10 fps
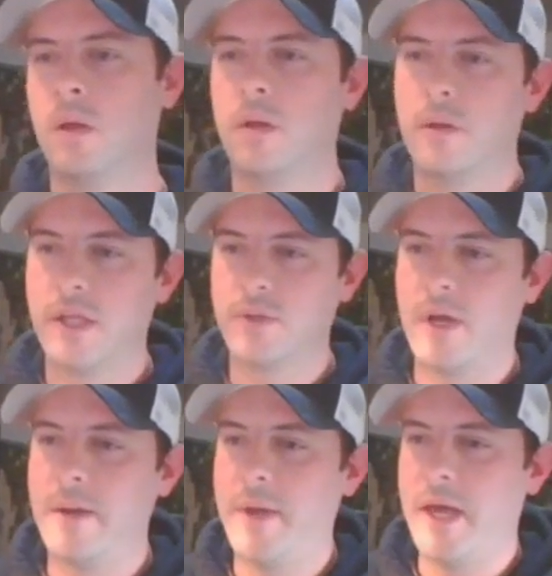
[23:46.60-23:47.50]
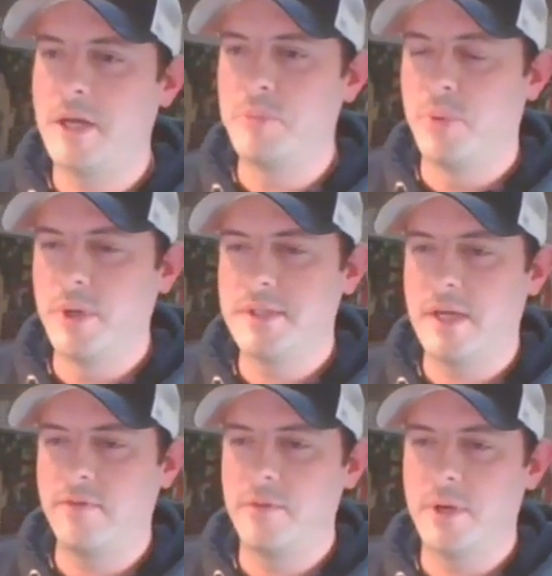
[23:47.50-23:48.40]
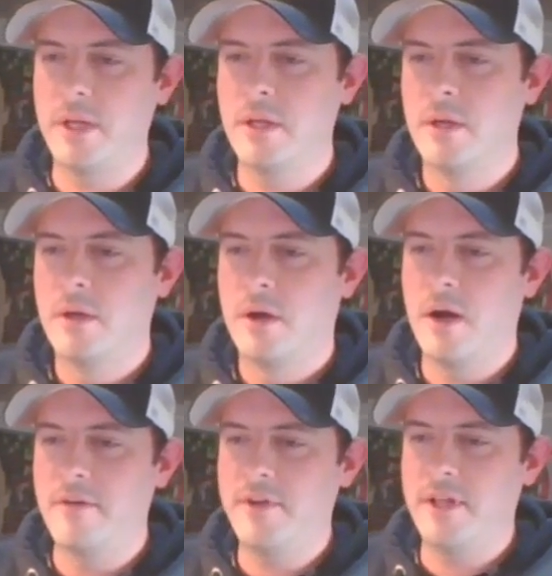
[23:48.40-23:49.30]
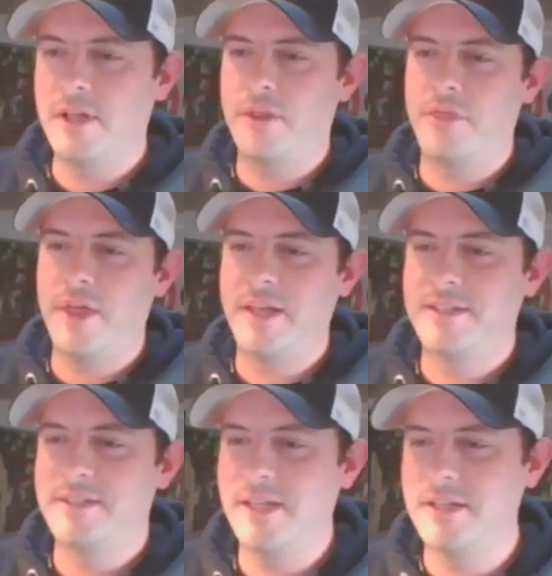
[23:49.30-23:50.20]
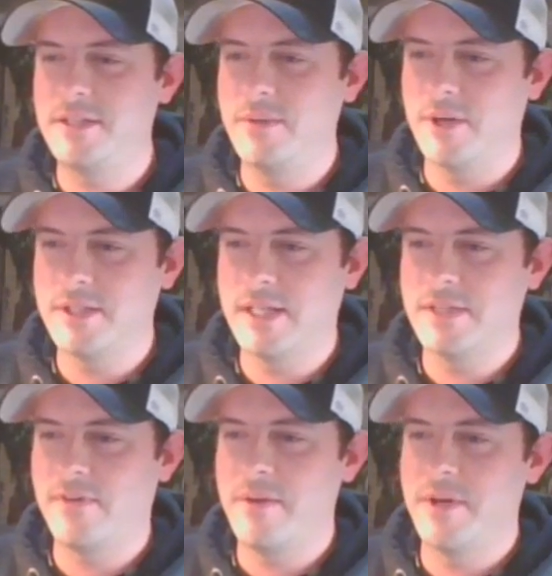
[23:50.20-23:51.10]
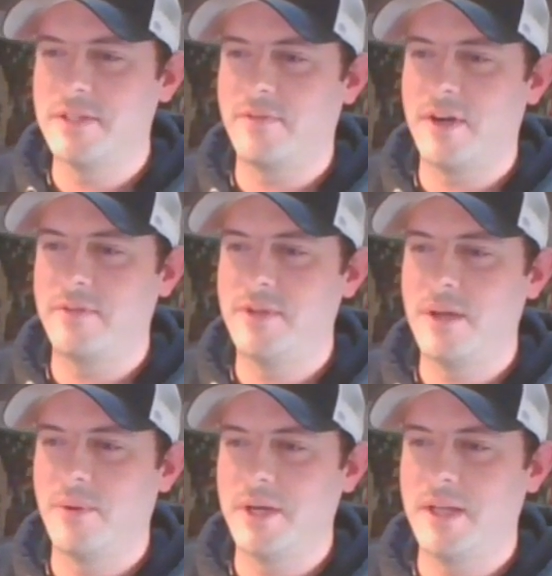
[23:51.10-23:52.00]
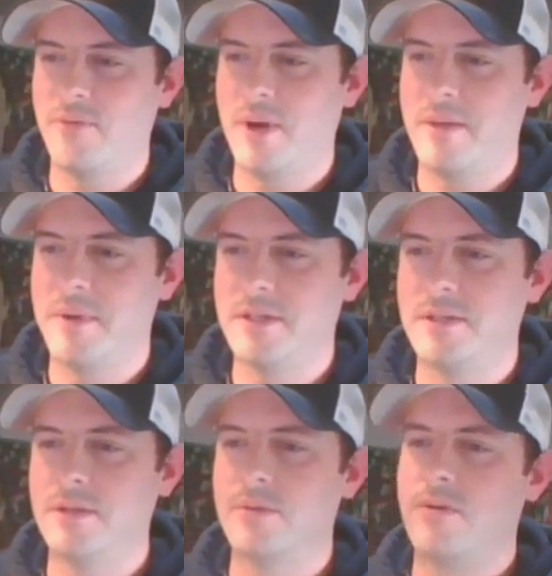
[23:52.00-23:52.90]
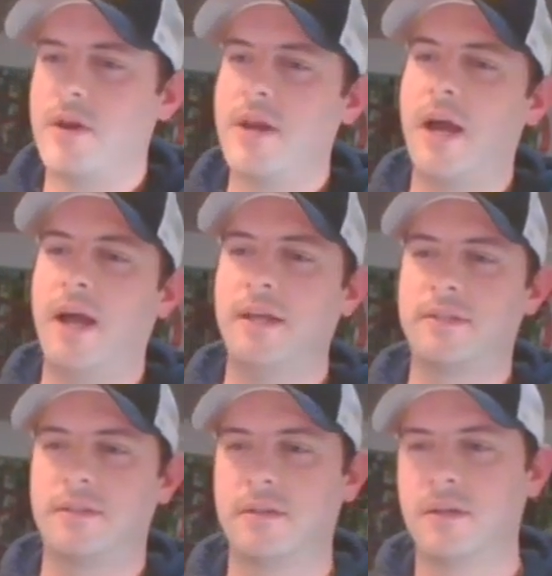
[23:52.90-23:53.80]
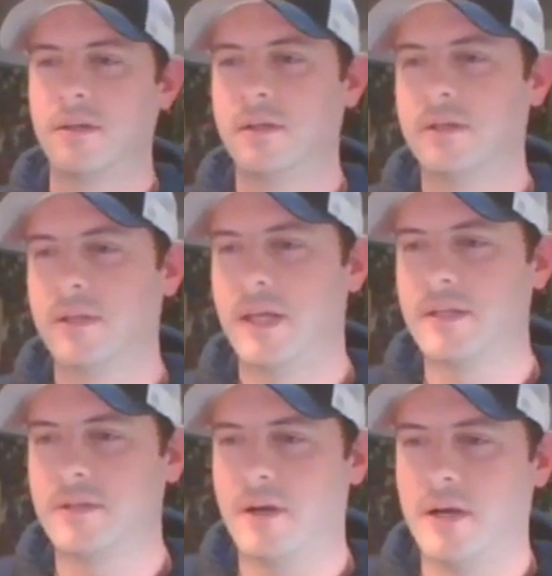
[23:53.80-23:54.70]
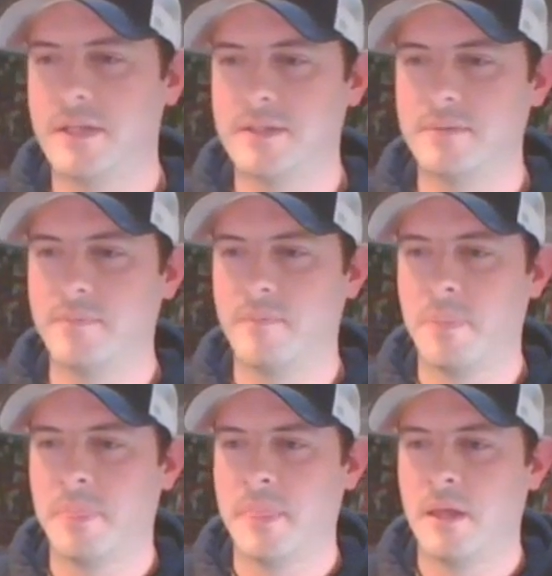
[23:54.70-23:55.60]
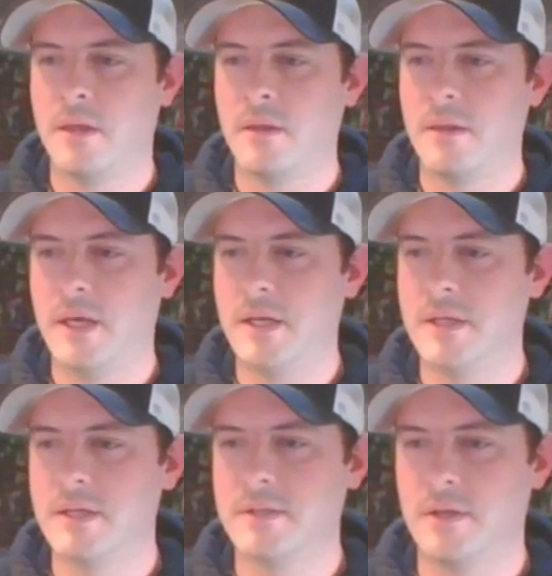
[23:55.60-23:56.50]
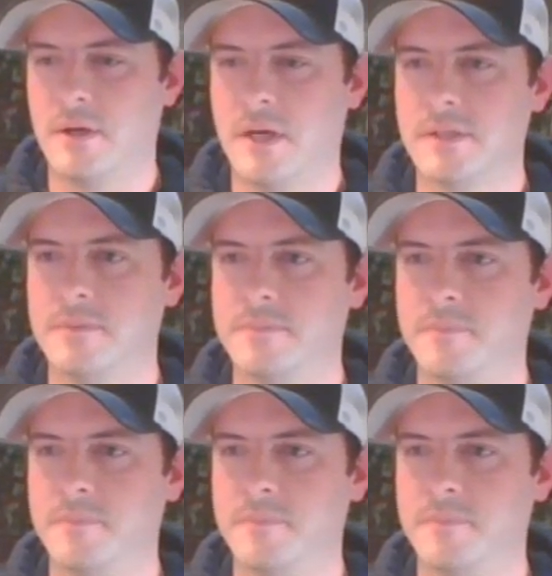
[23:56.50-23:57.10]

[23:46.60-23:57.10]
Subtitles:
That's why I'm adding points to everybody. Harvilla, thanks. CHC, you watched the last 5 minutes of RFT. I want to give away and mentioned you. Nice. That is awesome. That is awesome.